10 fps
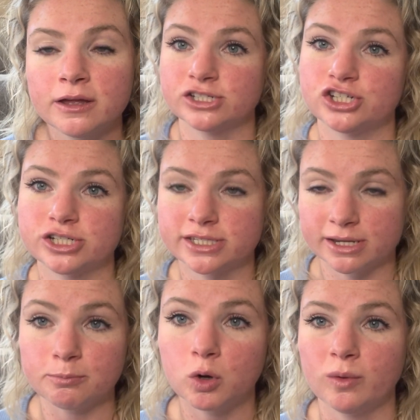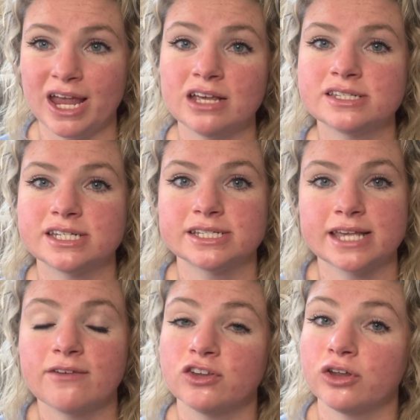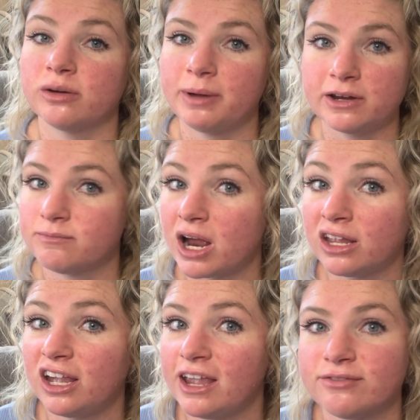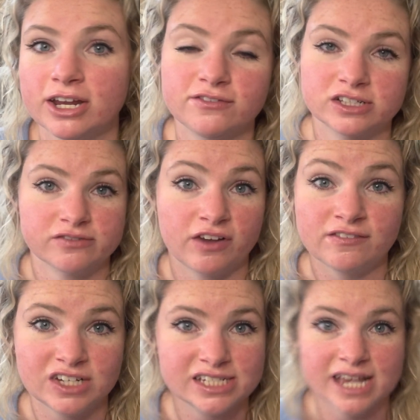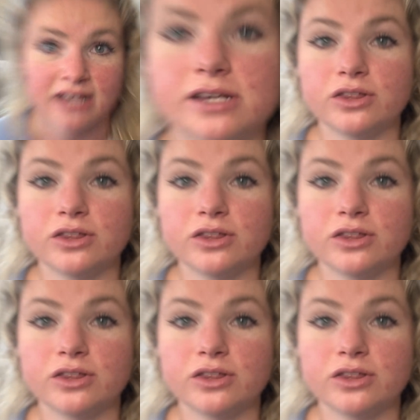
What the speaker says: It's just simple ways to save a little bit of money, even if it's 50 cents.